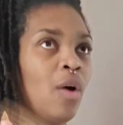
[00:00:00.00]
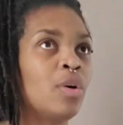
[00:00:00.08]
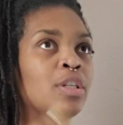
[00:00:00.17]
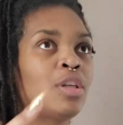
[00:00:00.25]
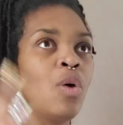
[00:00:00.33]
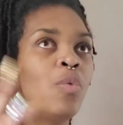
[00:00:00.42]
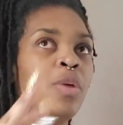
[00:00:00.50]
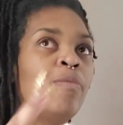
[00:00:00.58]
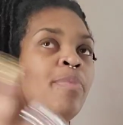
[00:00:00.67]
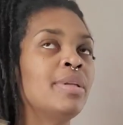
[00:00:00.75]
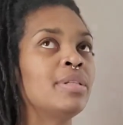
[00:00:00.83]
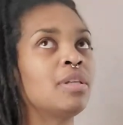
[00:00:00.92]
Or so we've
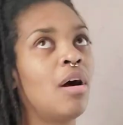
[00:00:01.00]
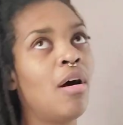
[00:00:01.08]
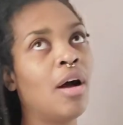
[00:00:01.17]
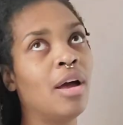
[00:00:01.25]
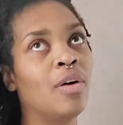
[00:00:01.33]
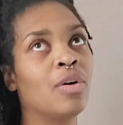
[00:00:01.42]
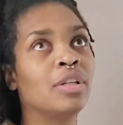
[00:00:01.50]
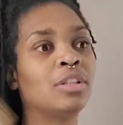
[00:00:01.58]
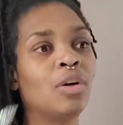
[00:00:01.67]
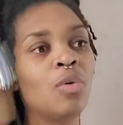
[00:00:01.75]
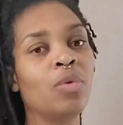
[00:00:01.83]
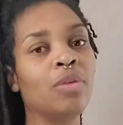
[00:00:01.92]
been taught, or
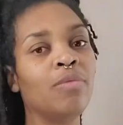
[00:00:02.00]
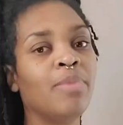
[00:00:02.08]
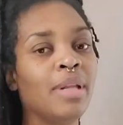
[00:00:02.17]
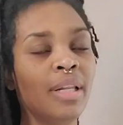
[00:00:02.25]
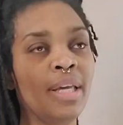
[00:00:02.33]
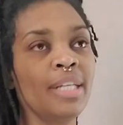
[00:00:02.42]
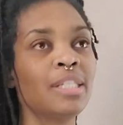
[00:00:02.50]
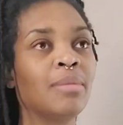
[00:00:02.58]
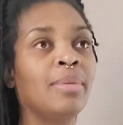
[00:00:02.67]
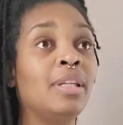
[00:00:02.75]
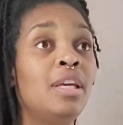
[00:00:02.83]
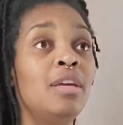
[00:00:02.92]
so we've been led to
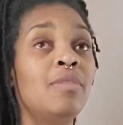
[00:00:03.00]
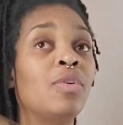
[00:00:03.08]
believe,